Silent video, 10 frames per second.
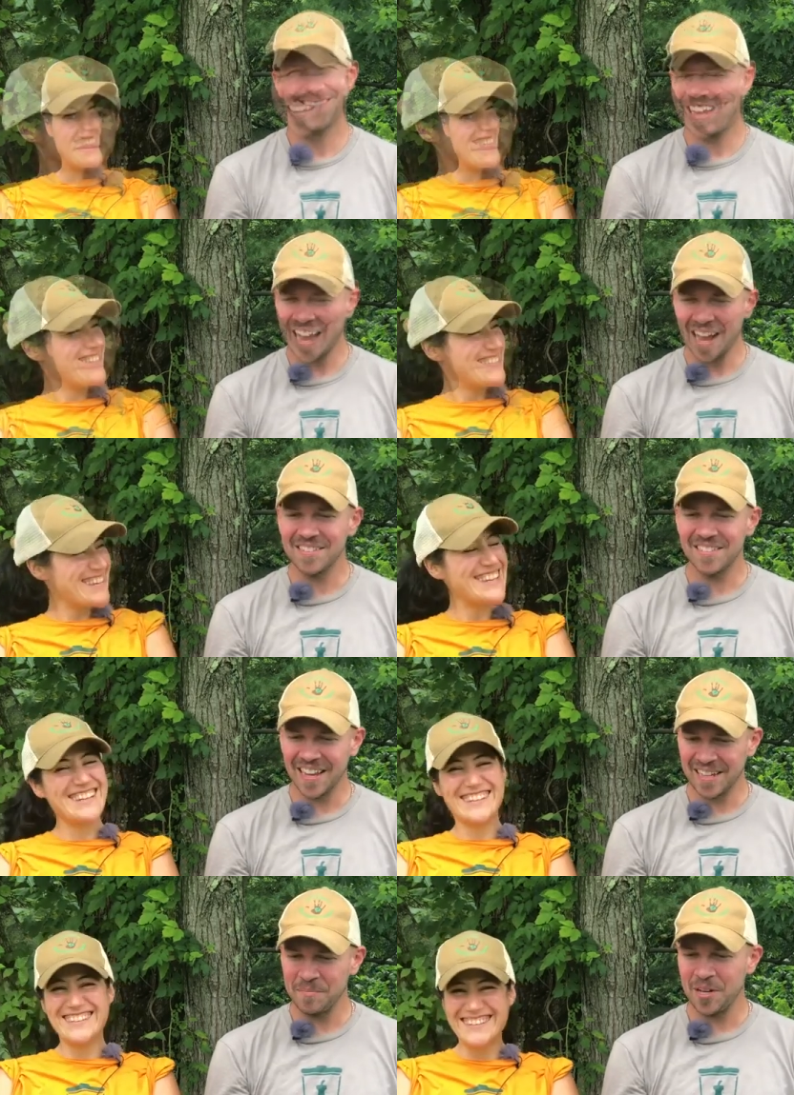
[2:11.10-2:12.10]
Speaker 1: Yeah, I'd
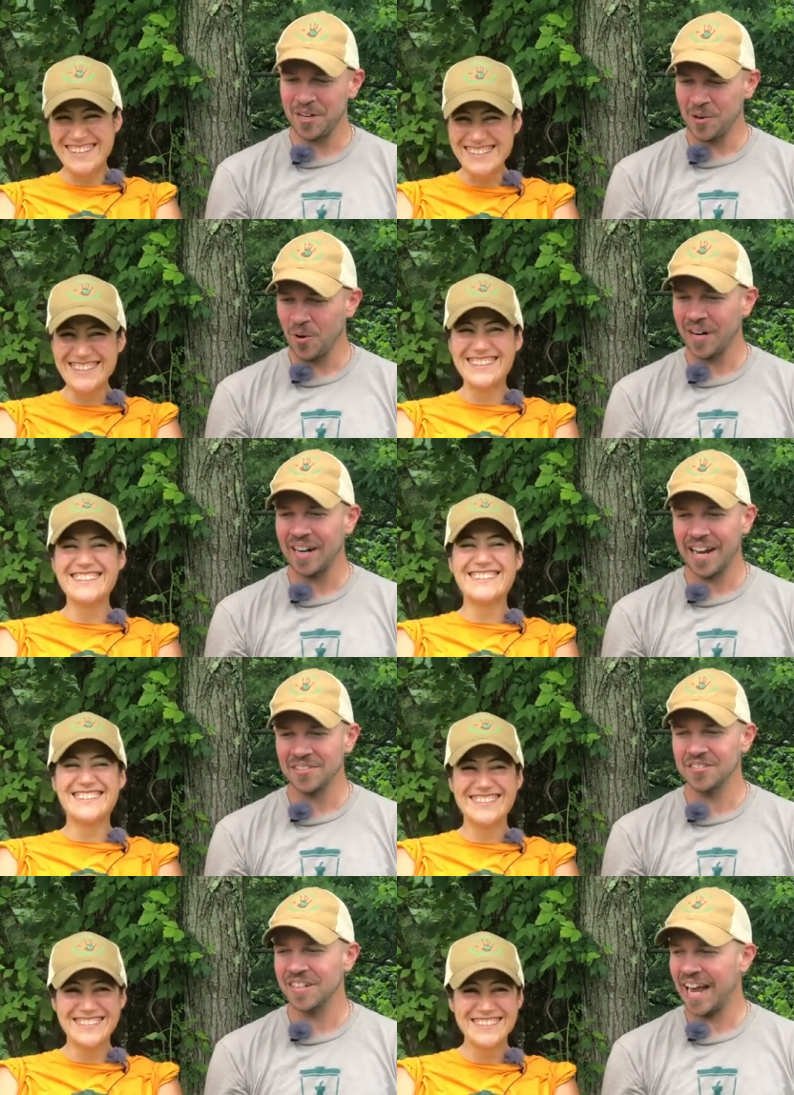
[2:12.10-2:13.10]
say community
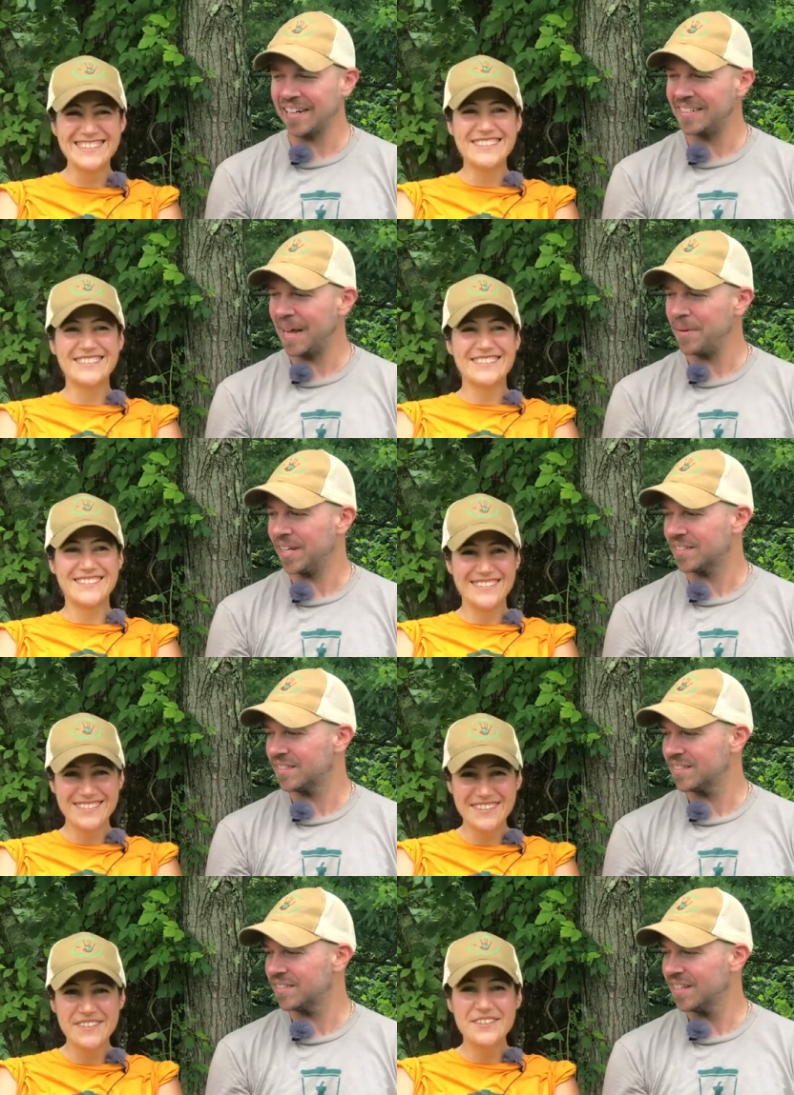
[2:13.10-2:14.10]
organizers and
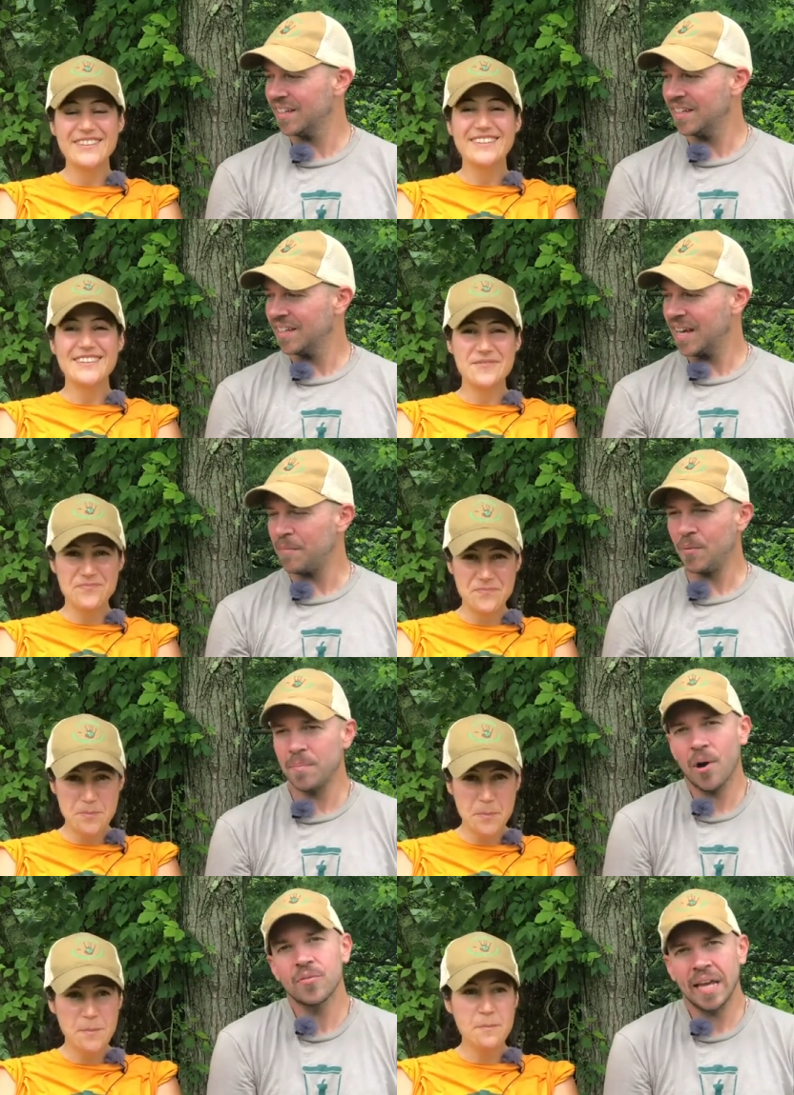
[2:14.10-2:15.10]
academics. I mean,
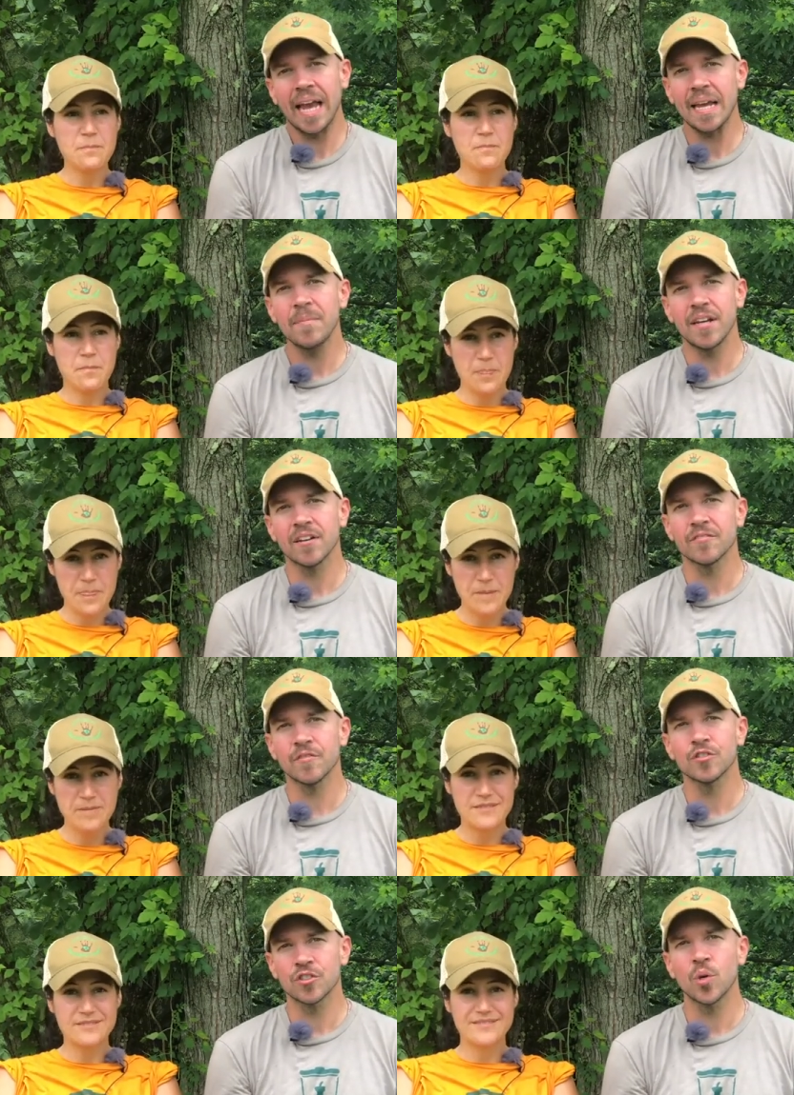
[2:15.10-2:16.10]
we both came here
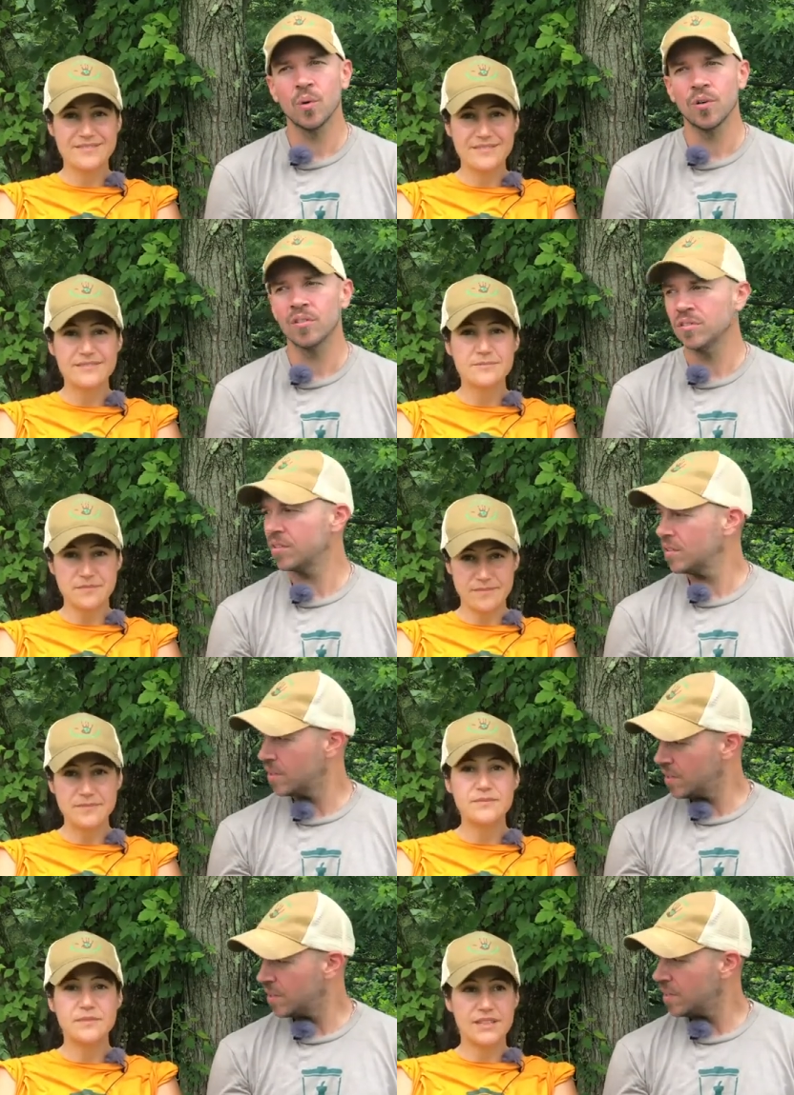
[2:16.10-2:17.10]
for school.
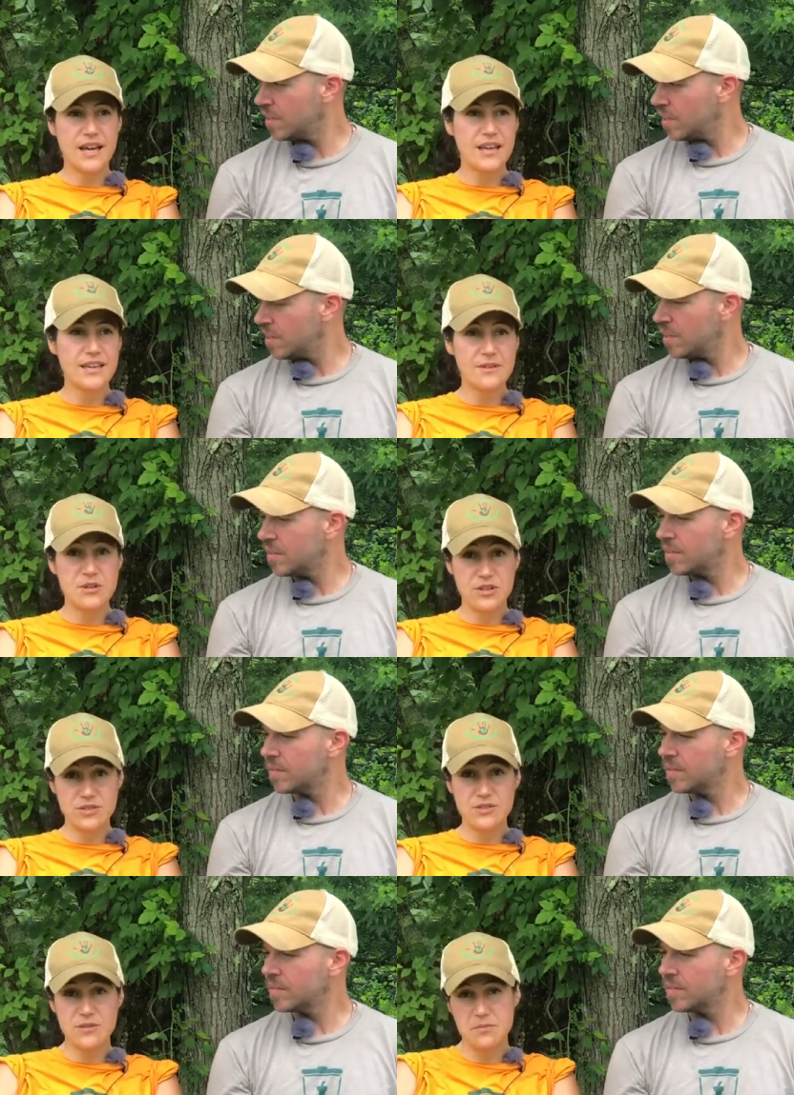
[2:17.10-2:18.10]
Speaker 2: Yeah, I came here
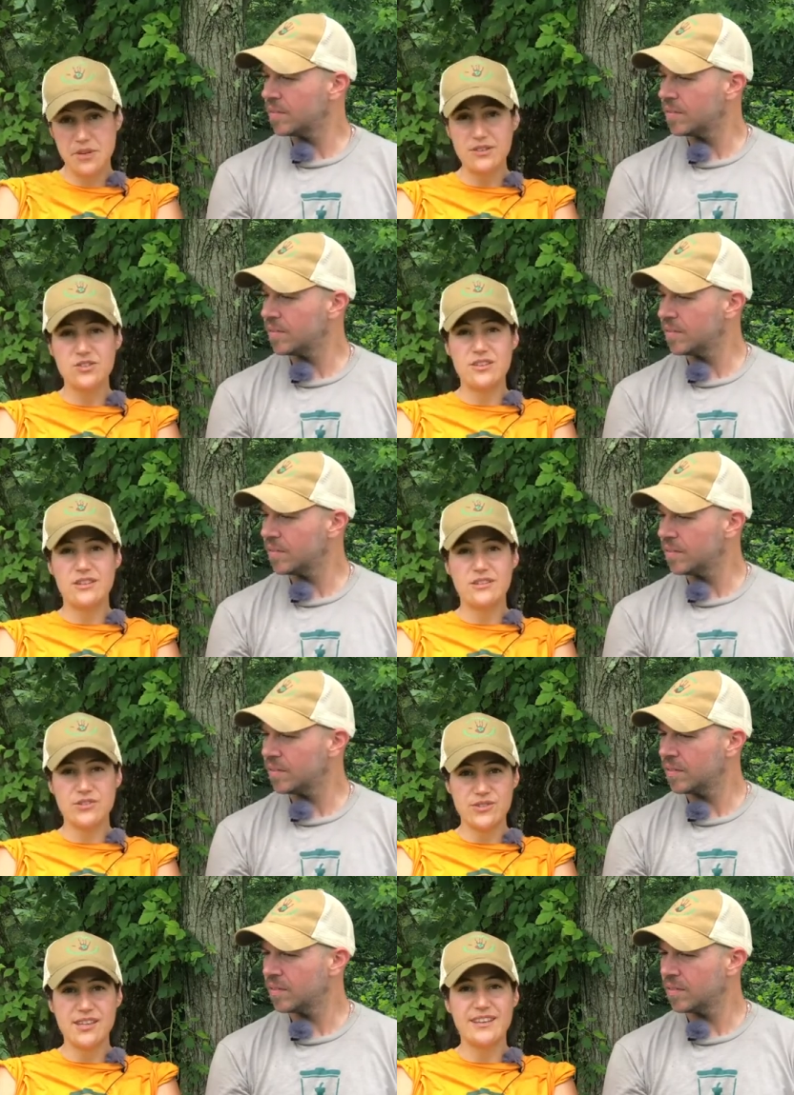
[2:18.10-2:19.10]
to do my PhD in
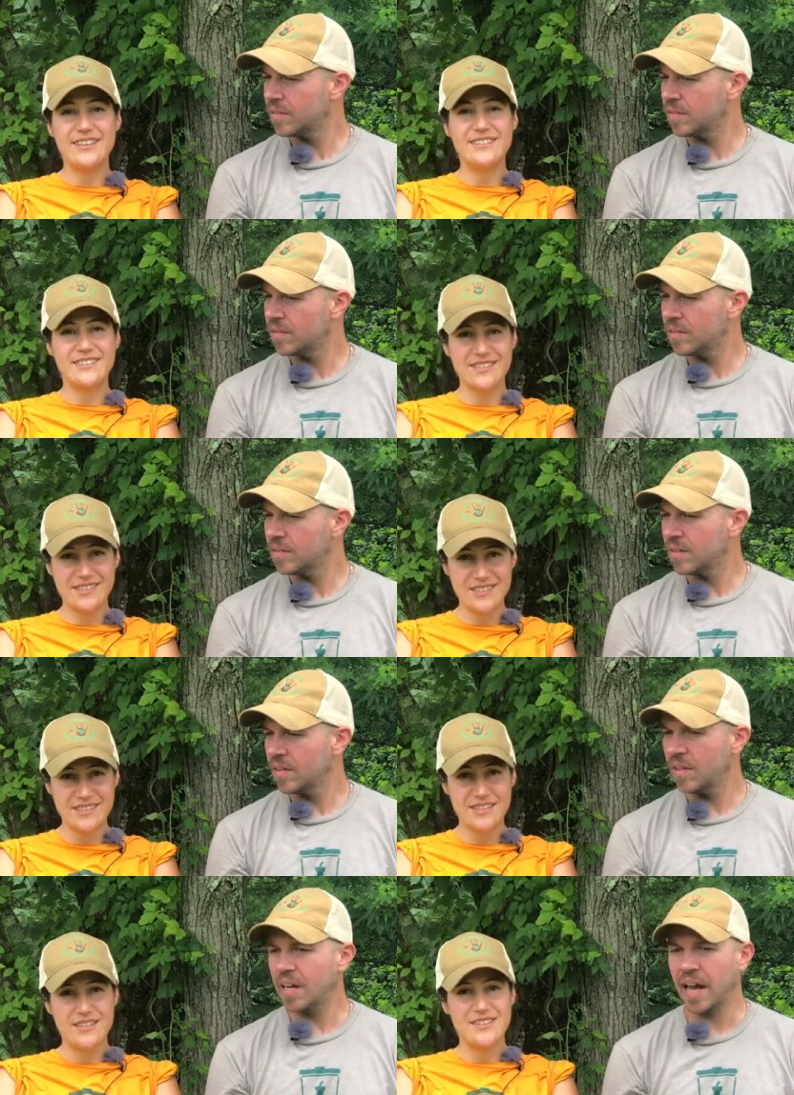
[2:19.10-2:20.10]
neuroscience.
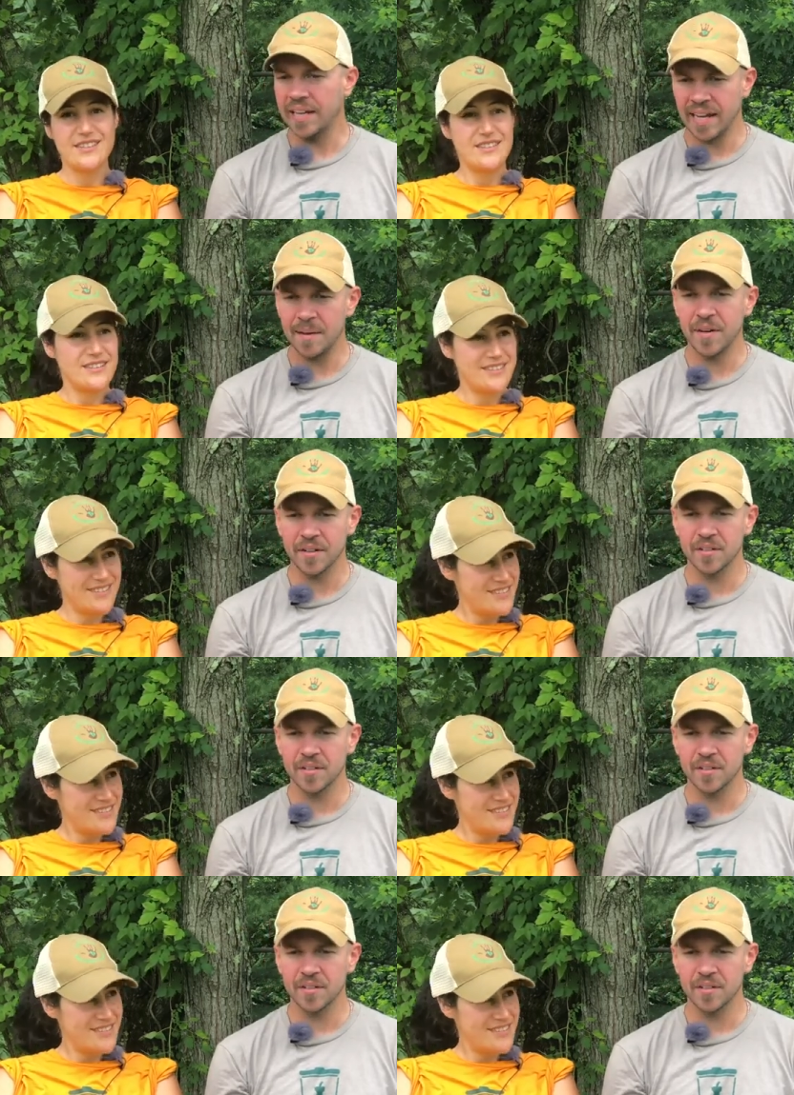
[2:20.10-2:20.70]
Speaker 1: And I came here to